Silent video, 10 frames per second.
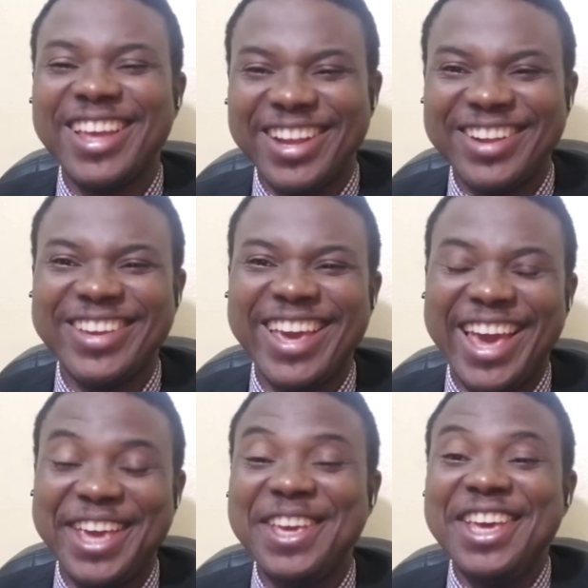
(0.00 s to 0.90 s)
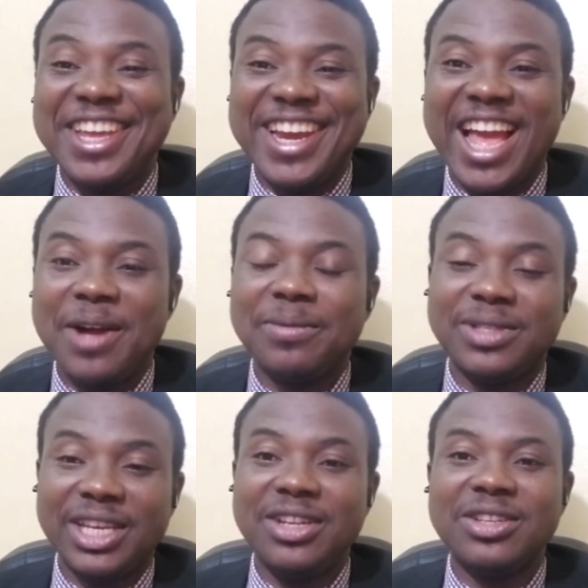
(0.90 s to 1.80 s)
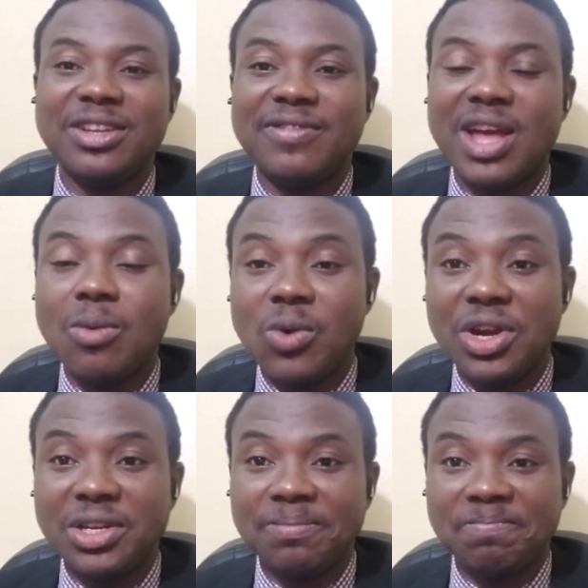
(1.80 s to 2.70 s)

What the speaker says: Okay, now take note of that word.